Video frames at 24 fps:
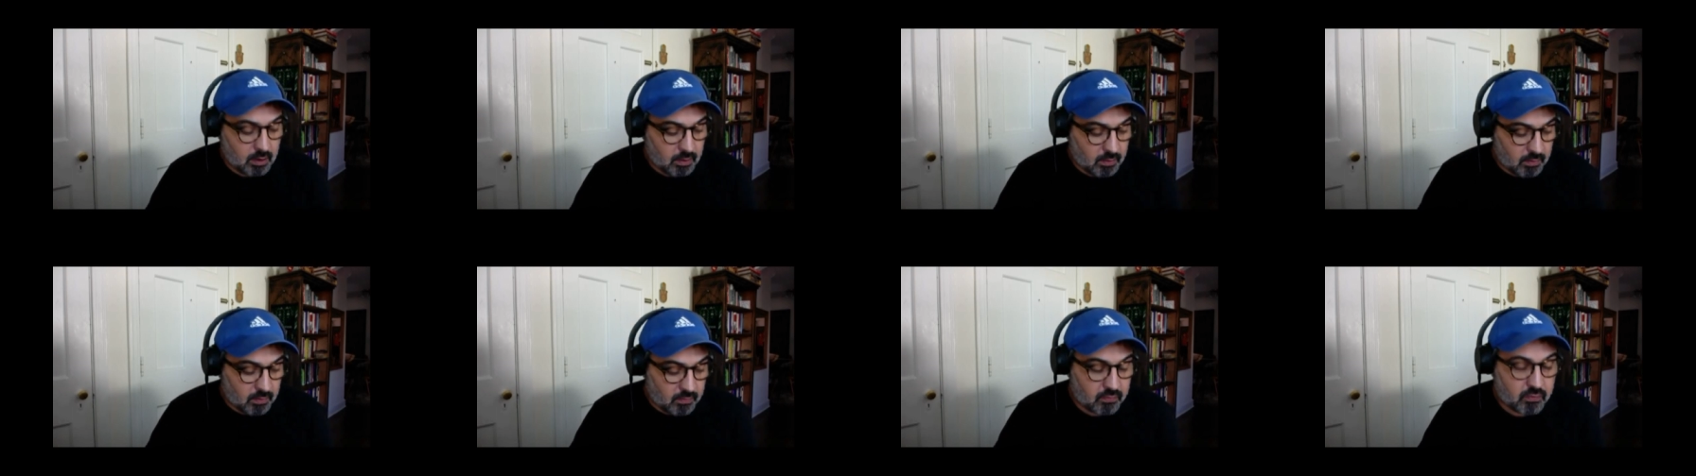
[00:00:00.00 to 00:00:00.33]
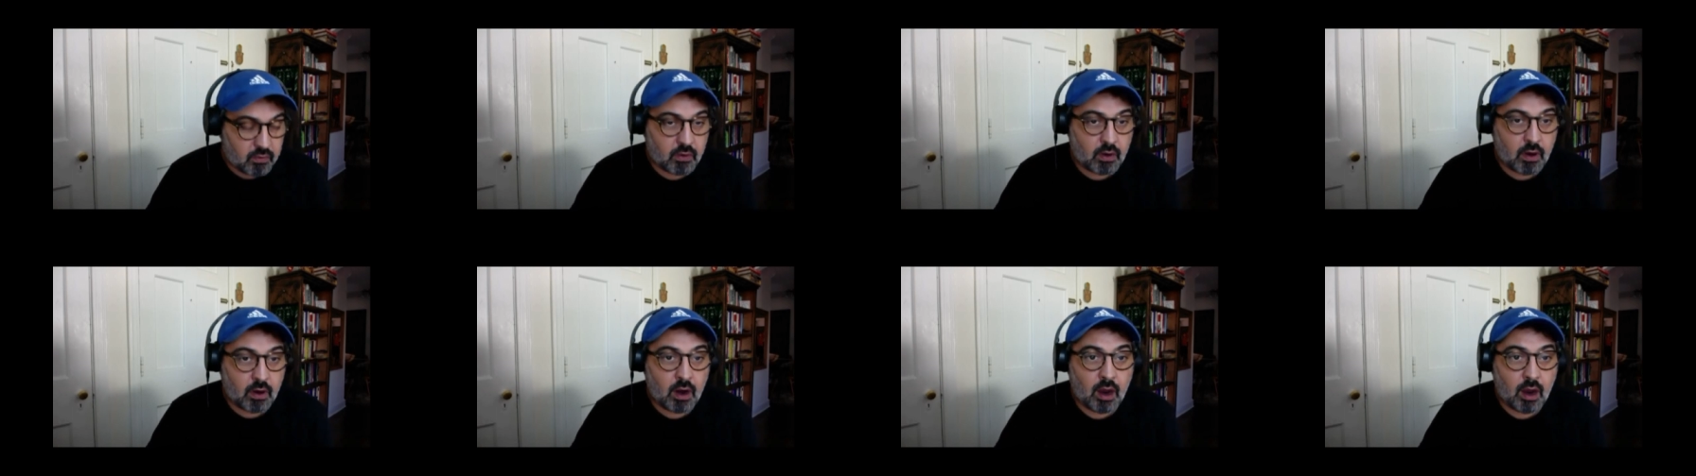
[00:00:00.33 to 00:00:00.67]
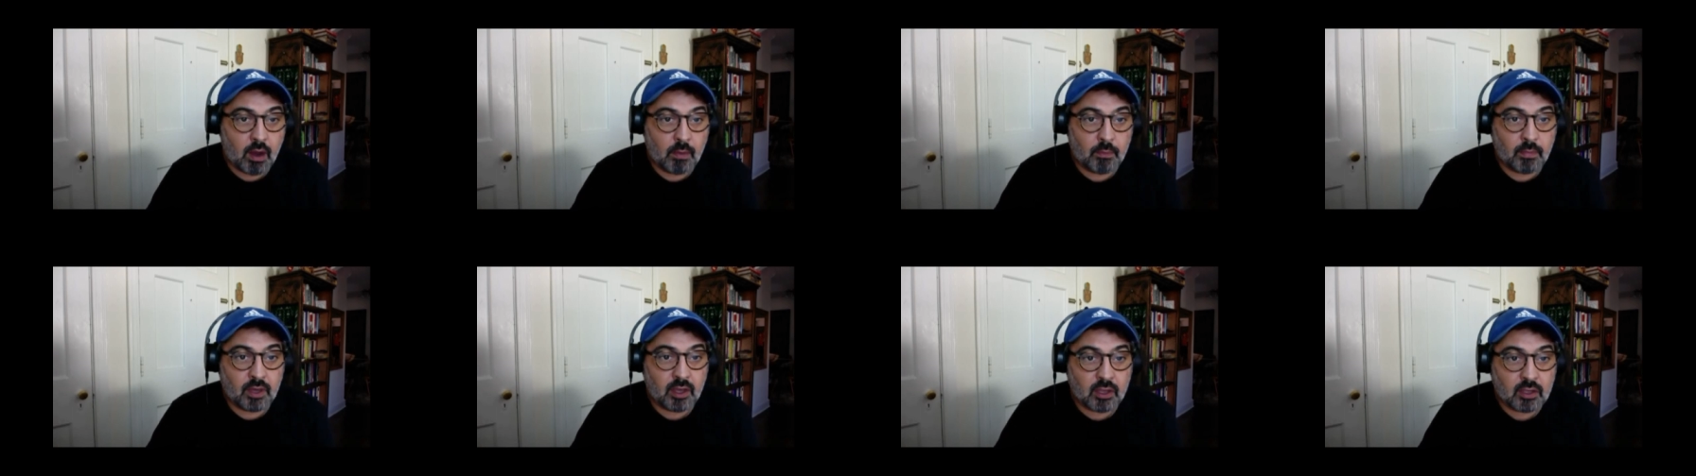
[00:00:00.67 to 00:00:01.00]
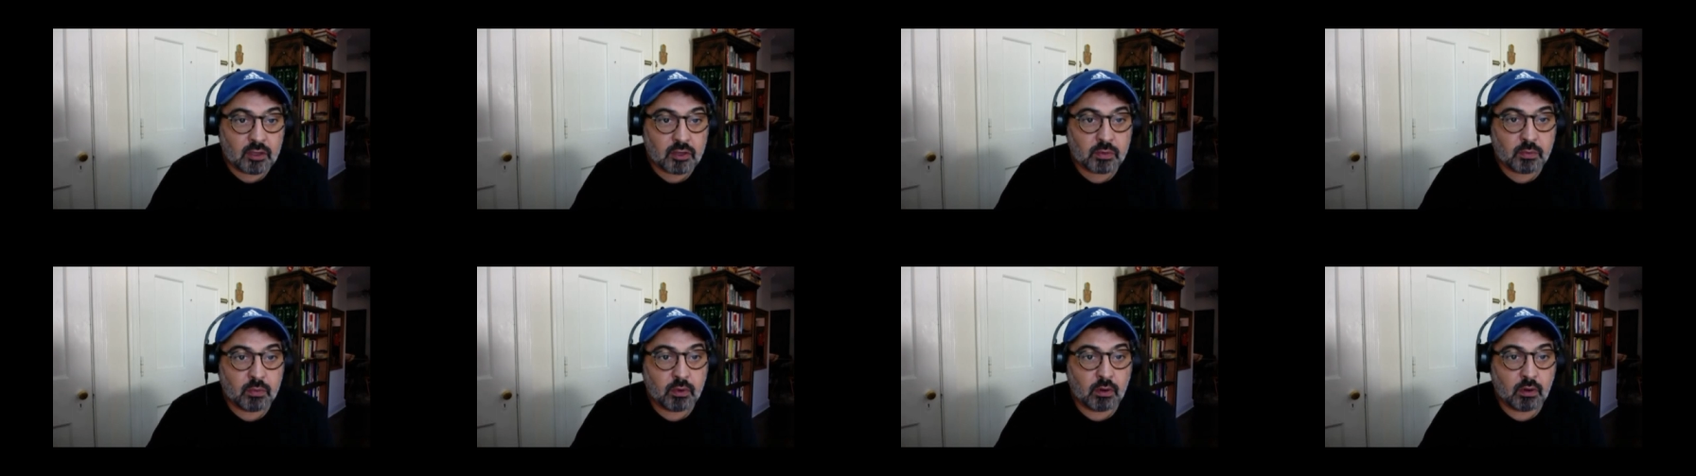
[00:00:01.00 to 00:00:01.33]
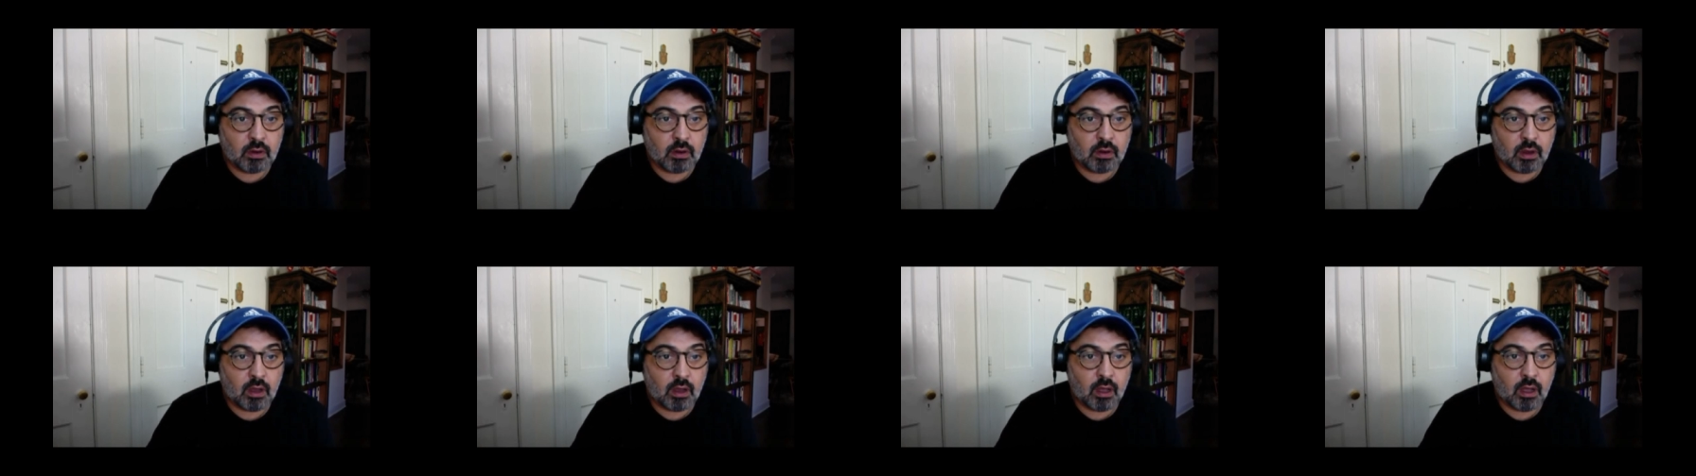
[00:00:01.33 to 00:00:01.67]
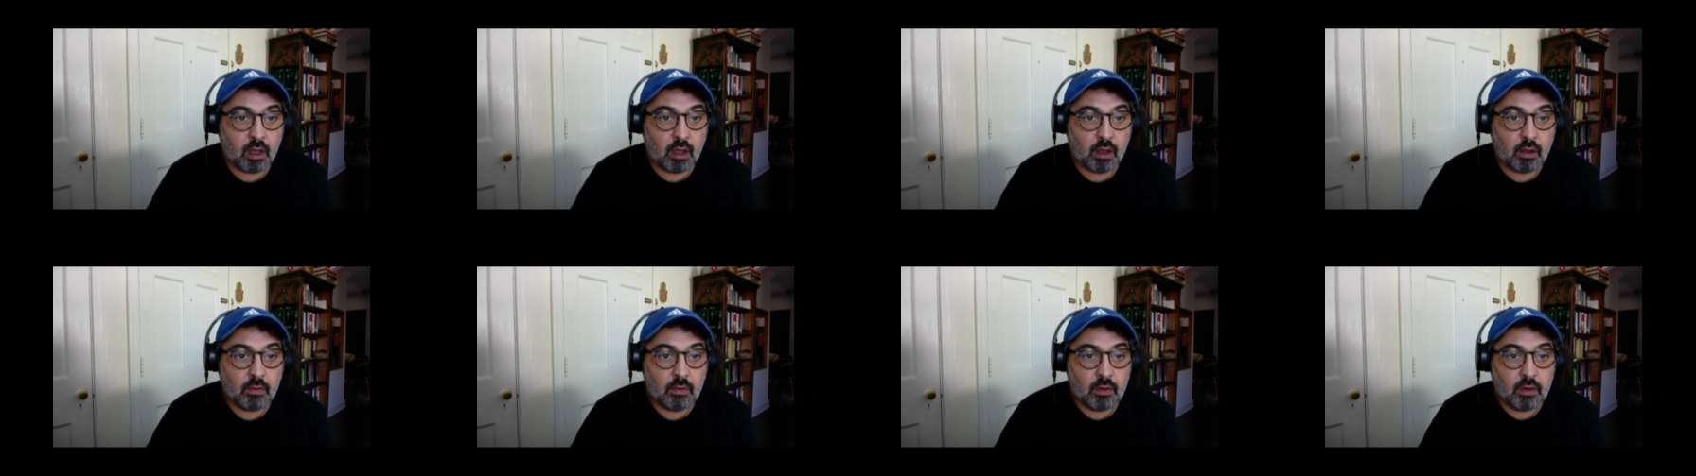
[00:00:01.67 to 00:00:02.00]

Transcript: from Hezbollah